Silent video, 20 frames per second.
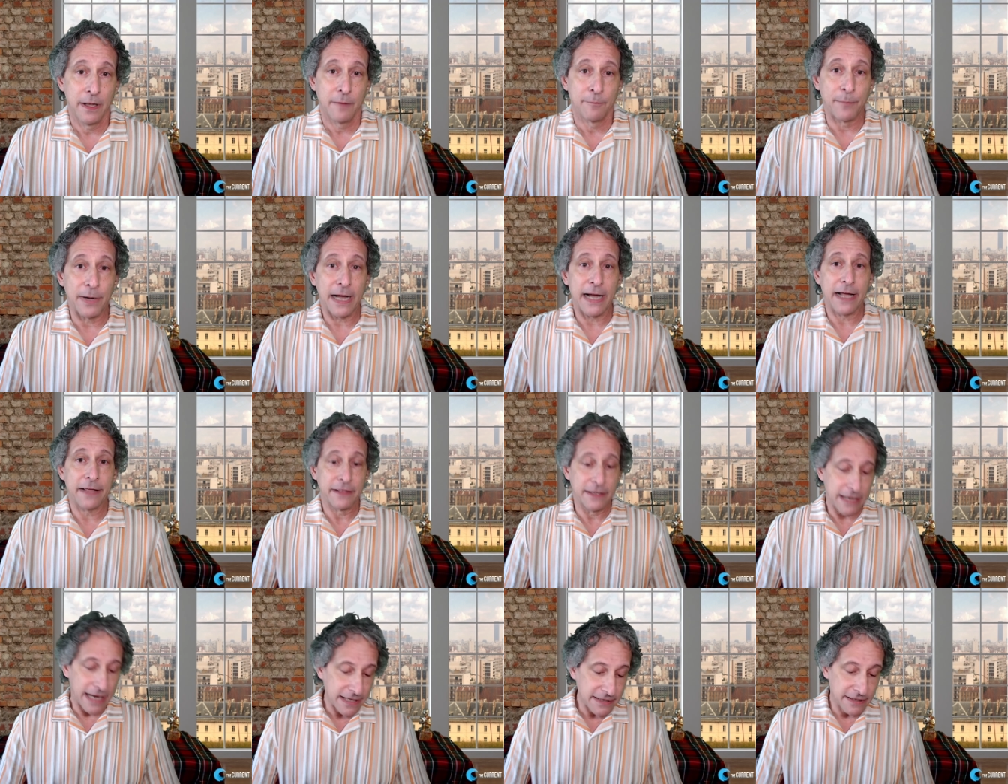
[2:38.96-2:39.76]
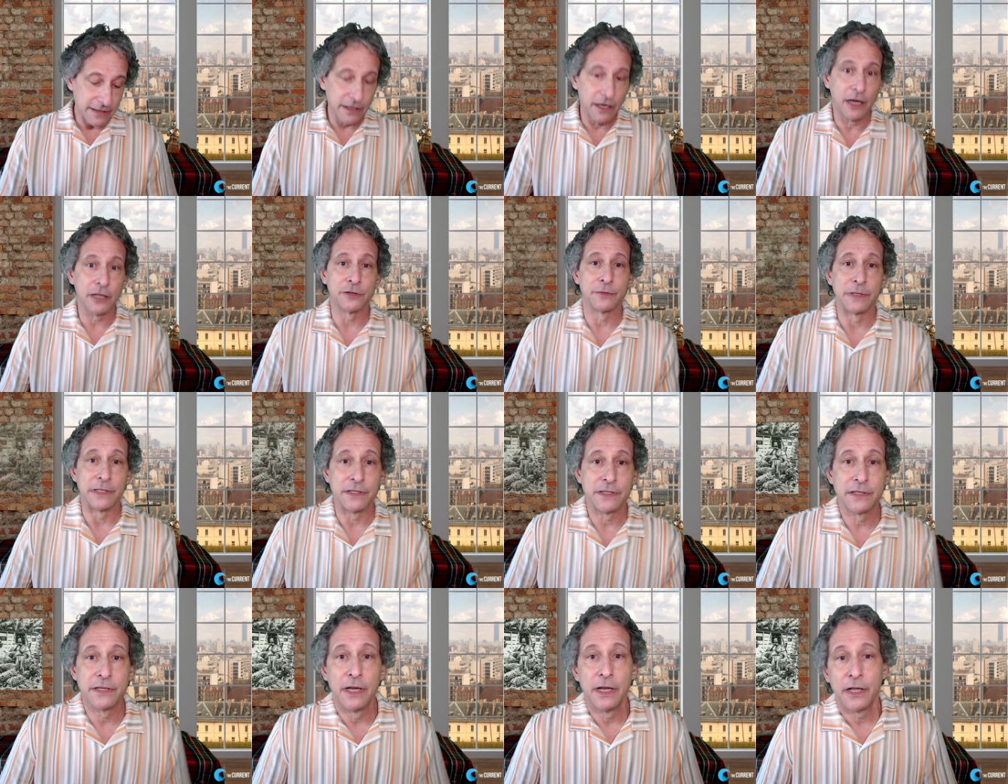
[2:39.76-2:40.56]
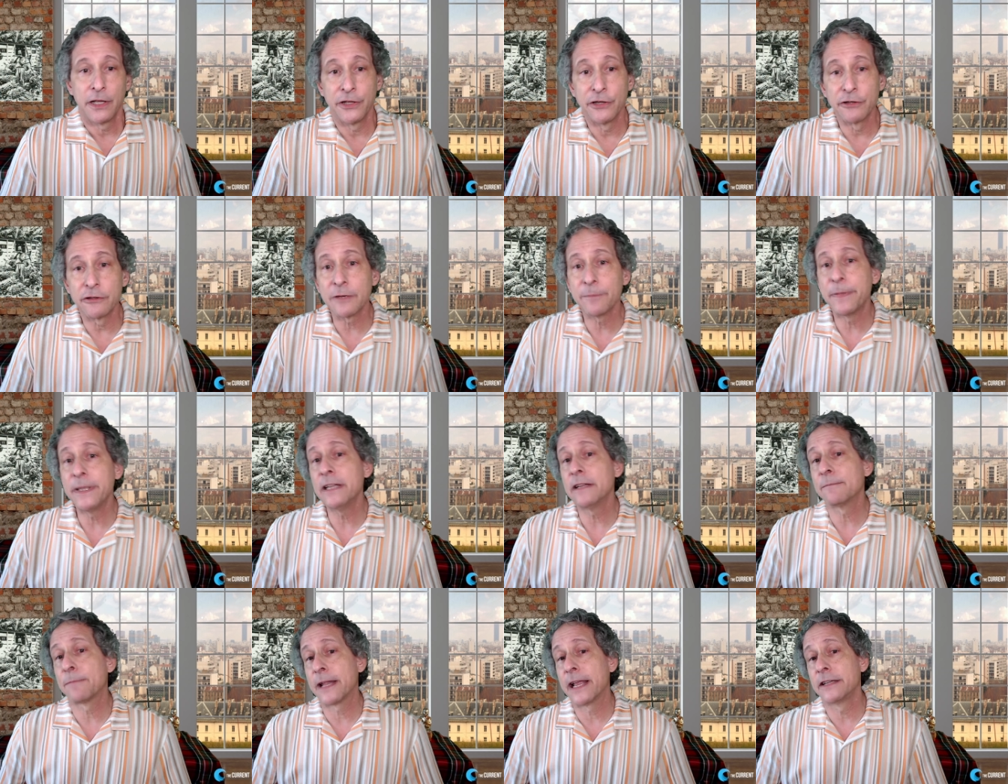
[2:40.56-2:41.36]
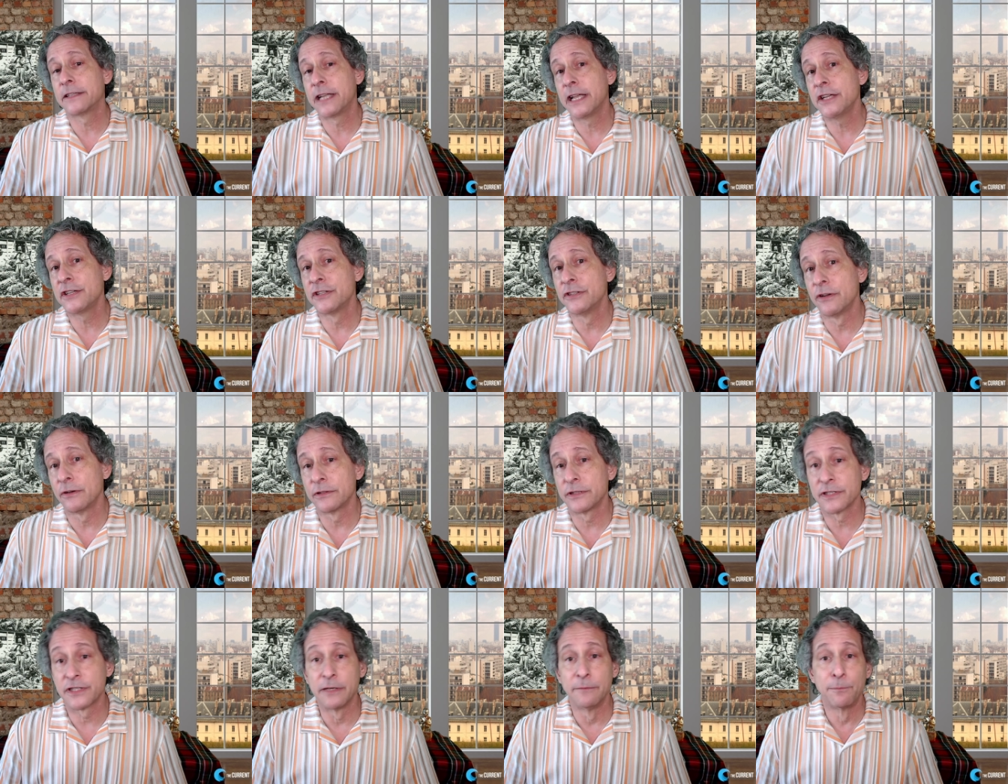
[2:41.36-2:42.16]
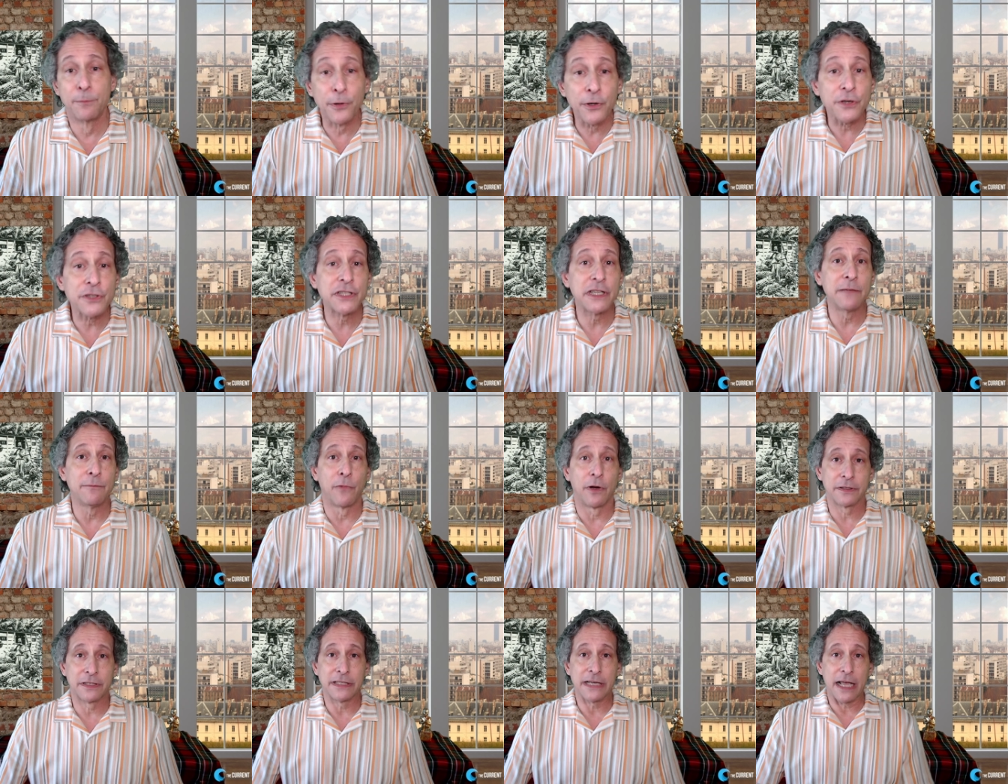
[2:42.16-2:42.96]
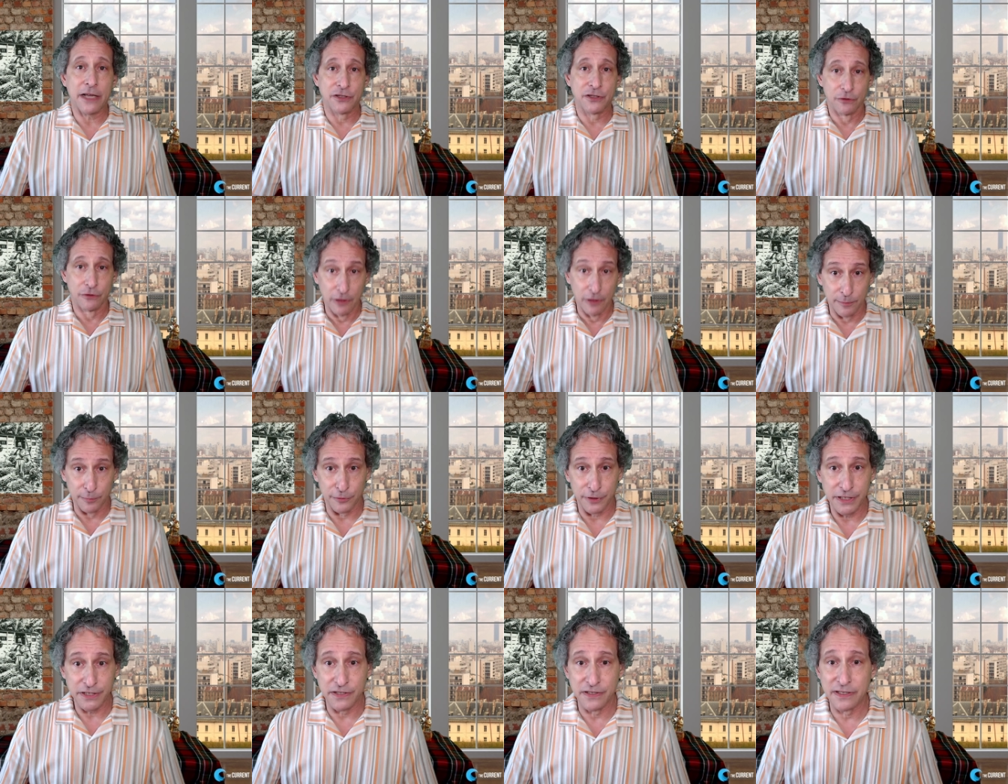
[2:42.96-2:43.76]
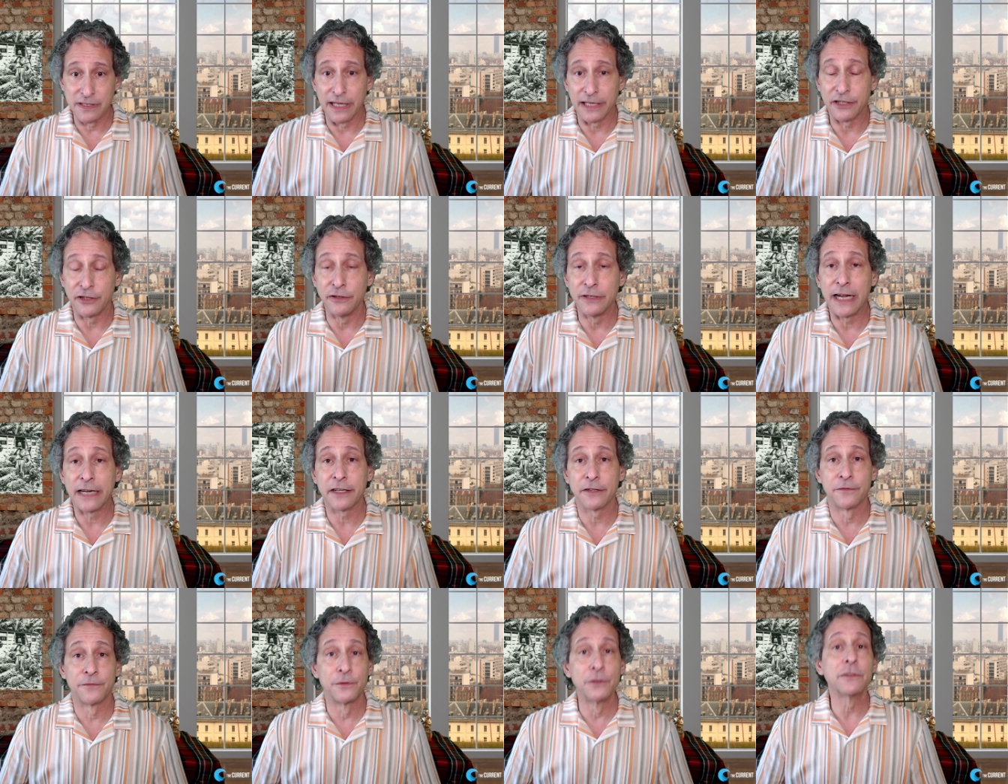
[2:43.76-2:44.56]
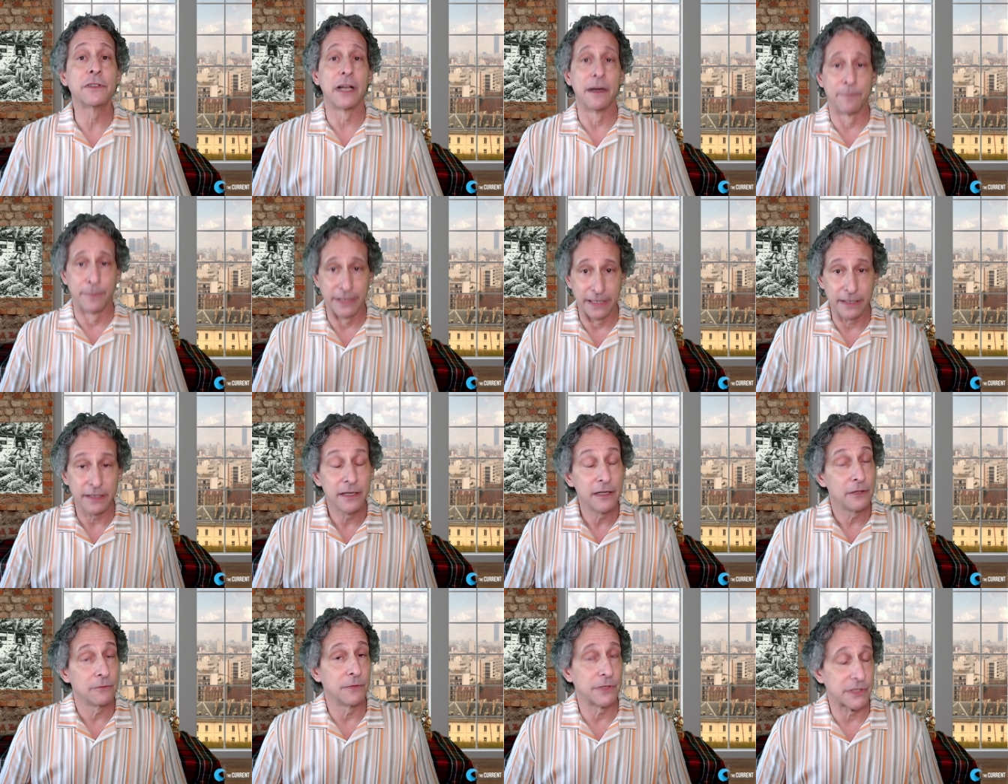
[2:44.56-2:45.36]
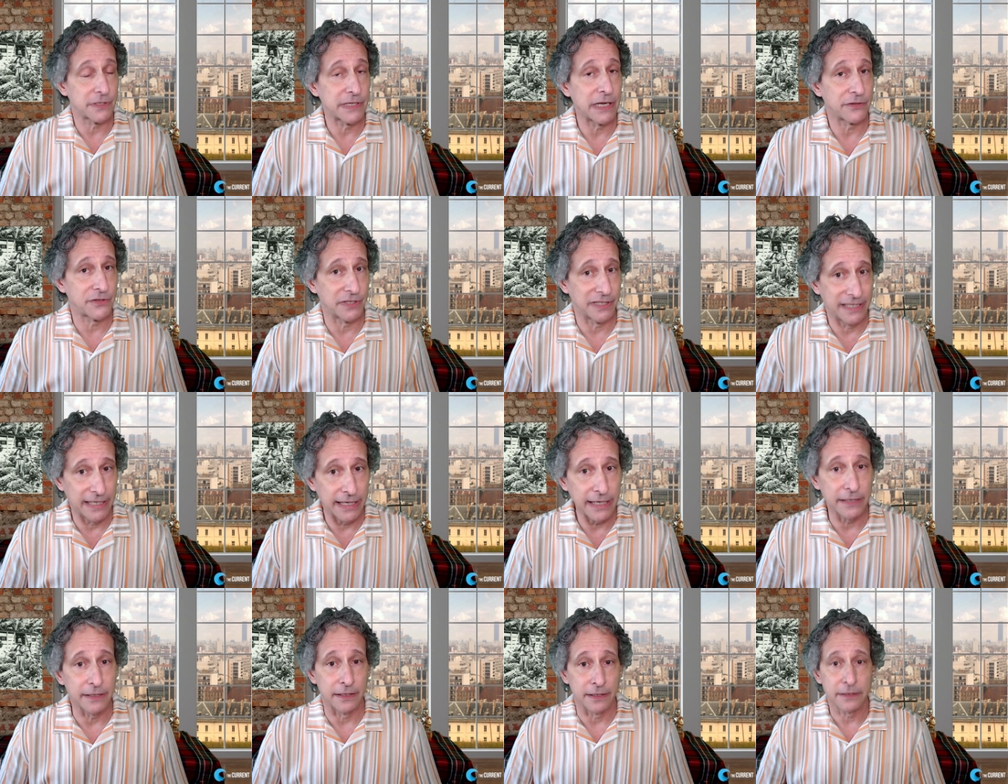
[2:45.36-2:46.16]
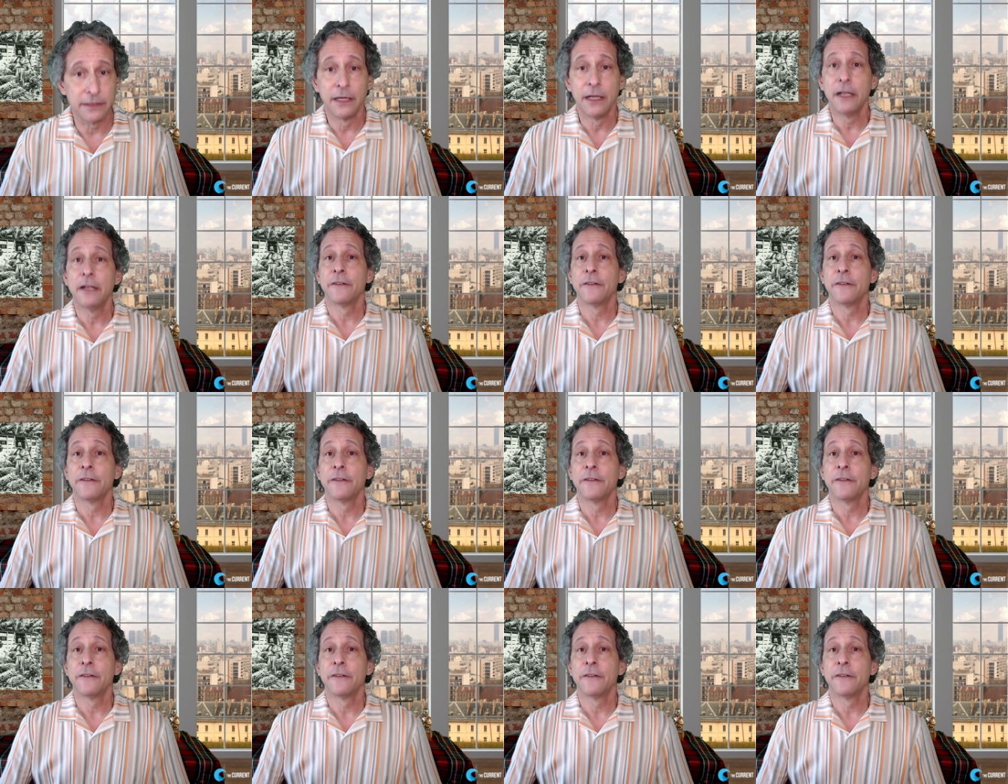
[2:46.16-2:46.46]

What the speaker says: By the 1900s, European plantation owners and burgeoning multinational corporations like United Fruit Company, which is now Chiquita,